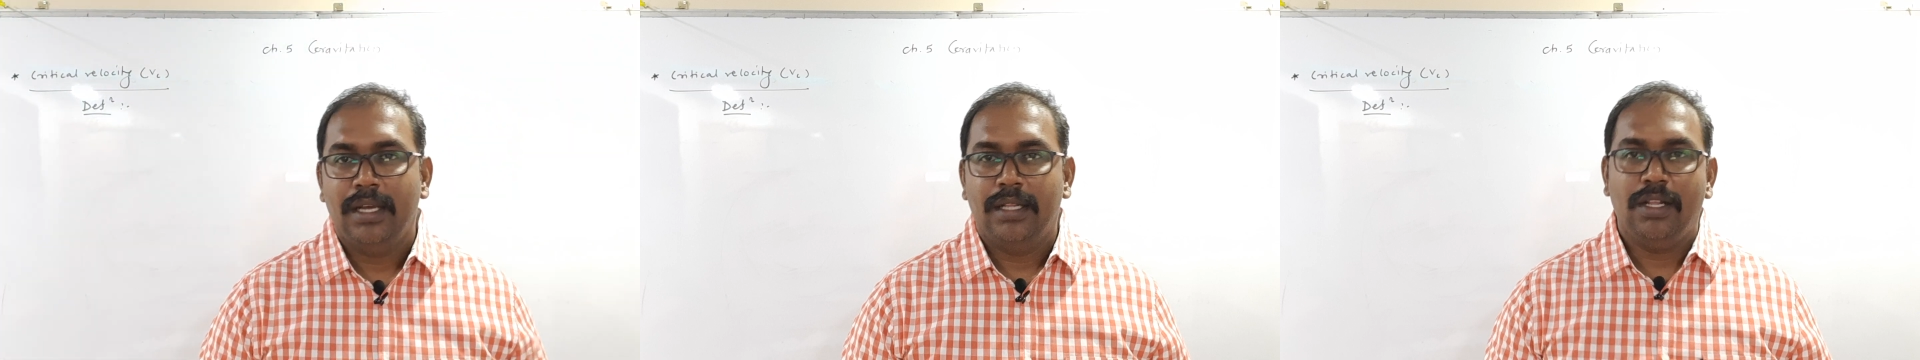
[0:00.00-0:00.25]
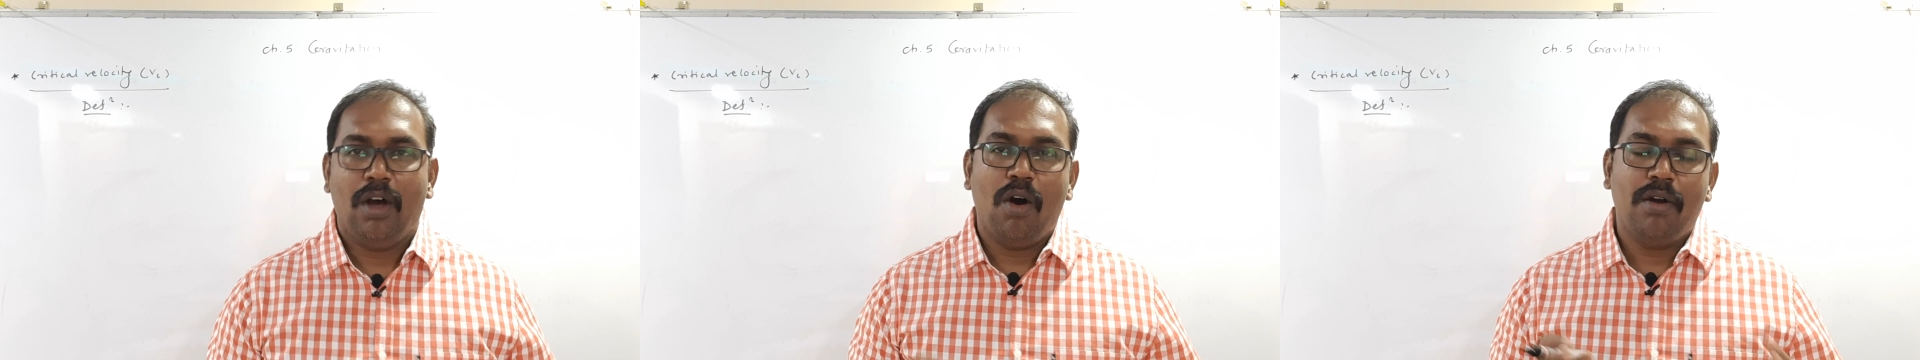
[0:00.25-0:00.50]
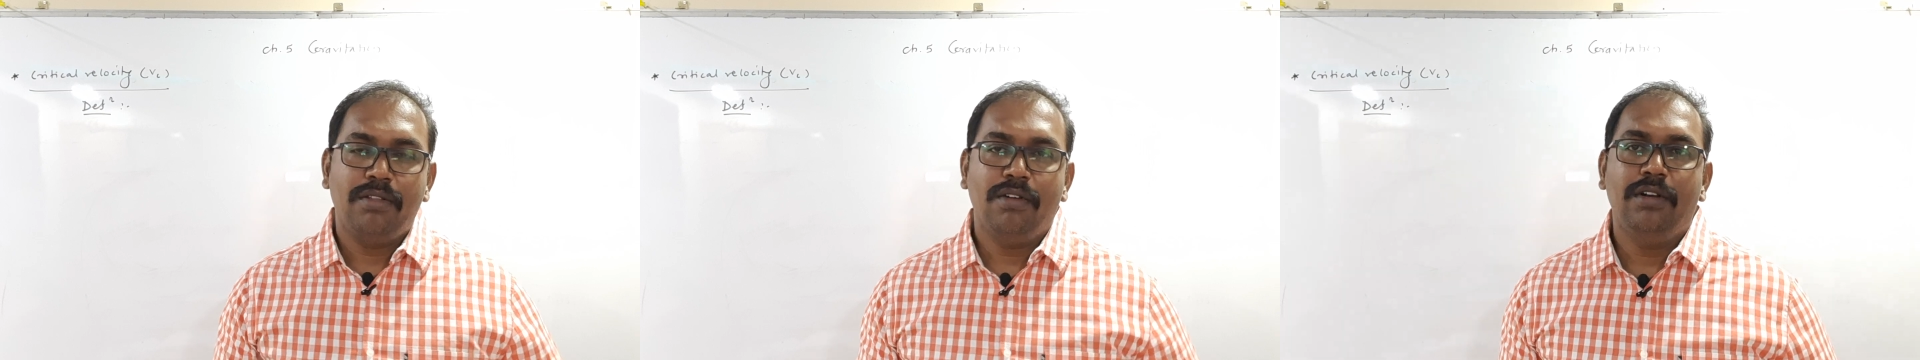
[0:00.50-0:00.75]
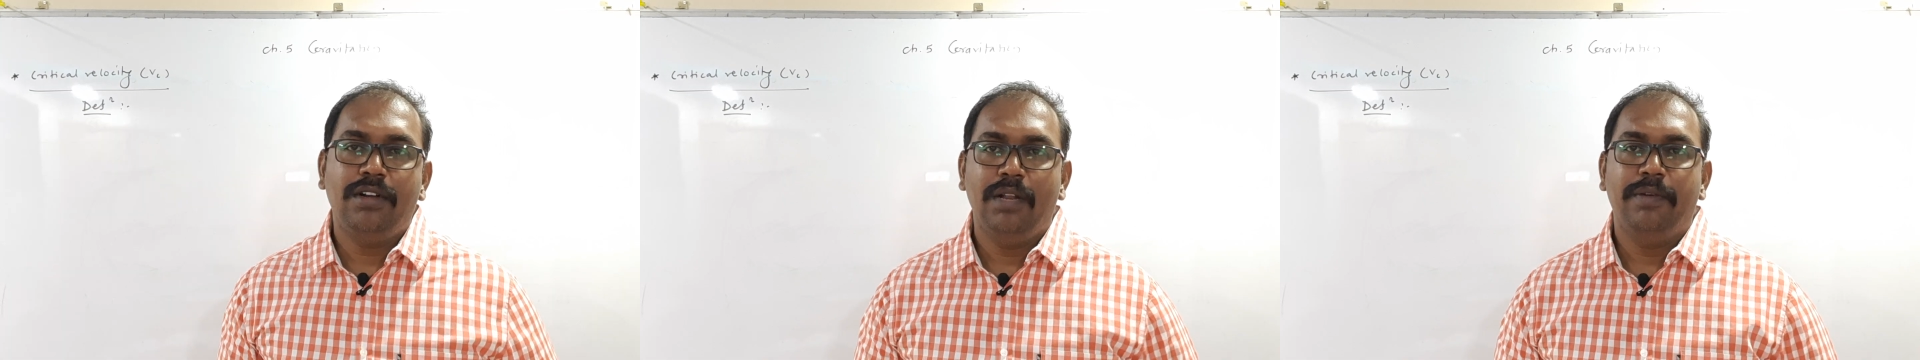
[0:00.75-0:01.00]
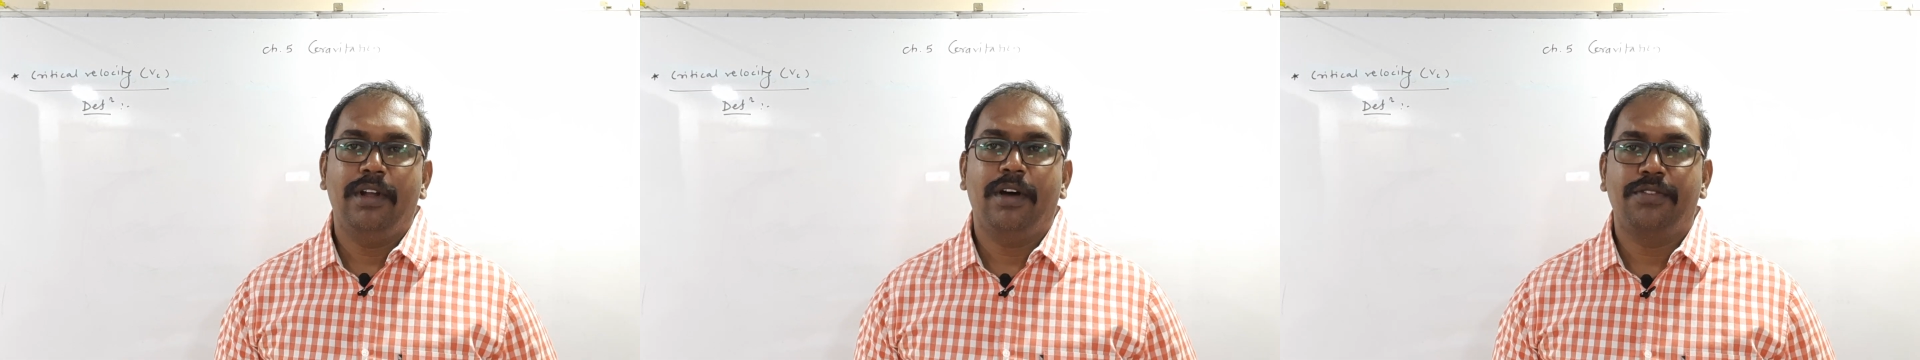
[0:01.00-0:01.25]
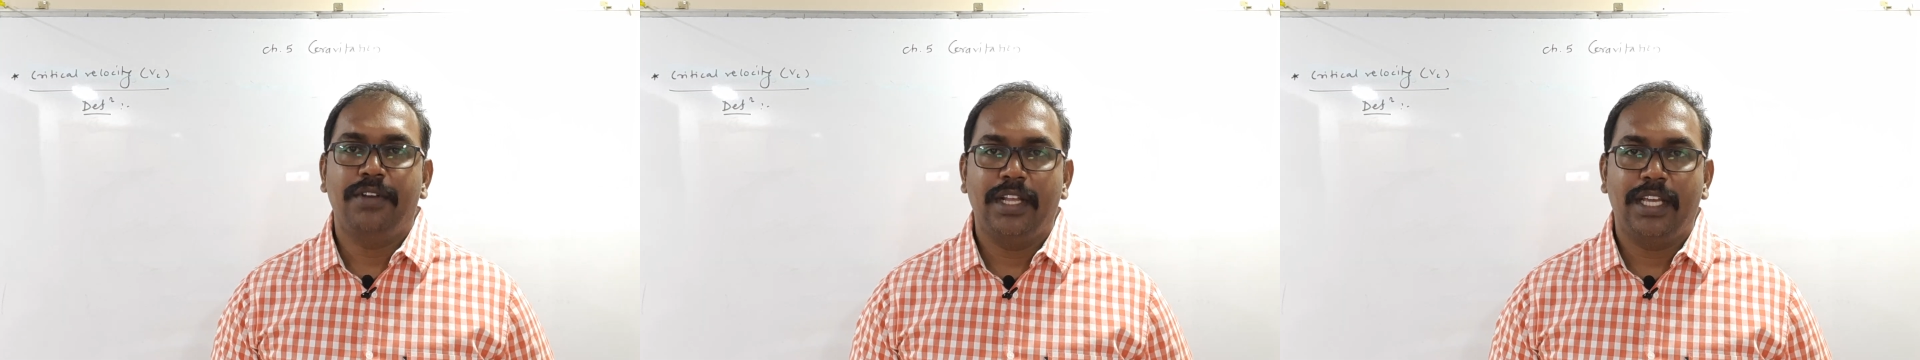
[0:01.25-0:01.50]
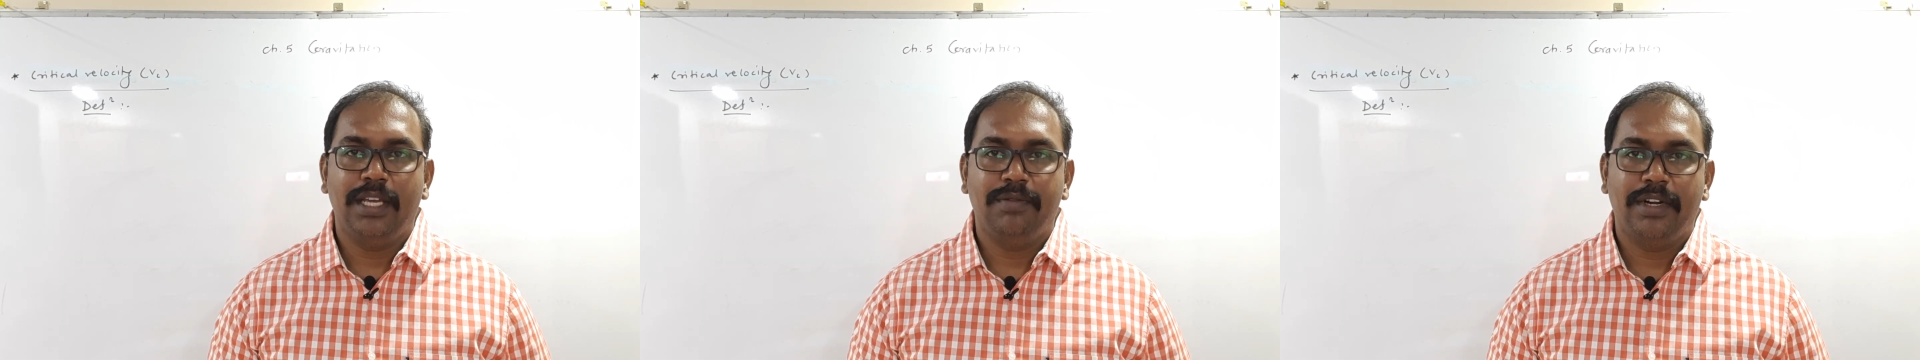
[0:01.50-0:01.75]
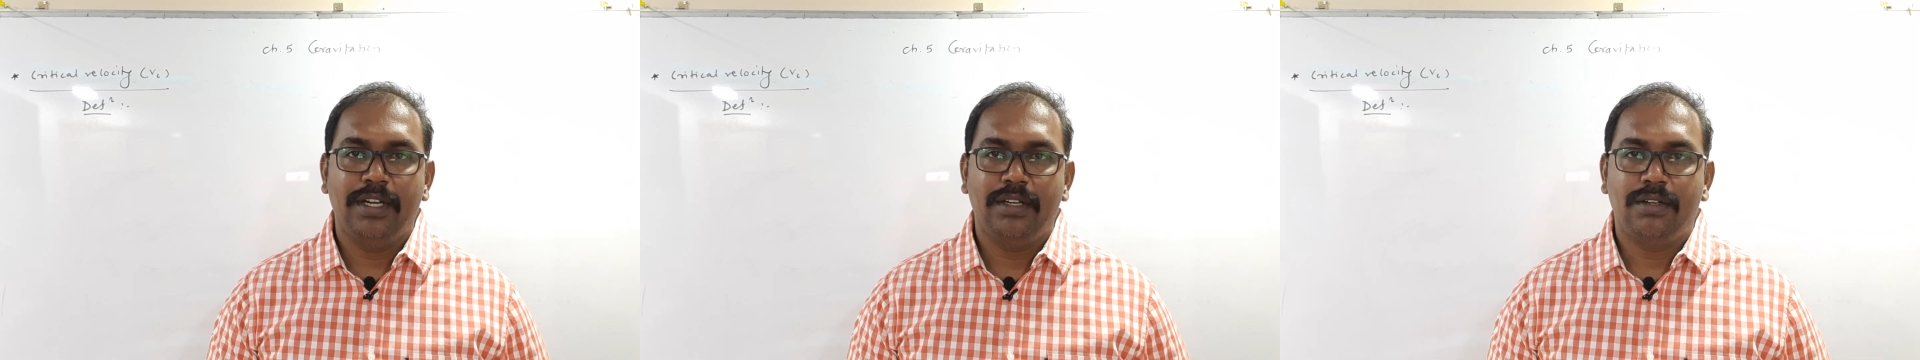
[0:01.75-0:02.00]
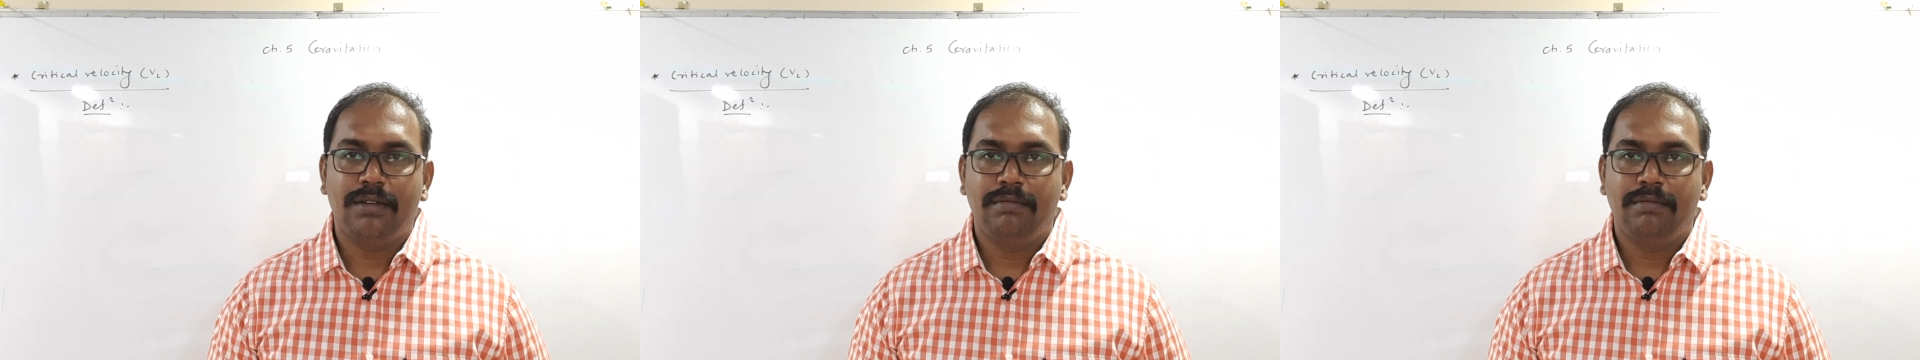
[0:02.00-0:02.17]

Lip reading: The horizontal velocity given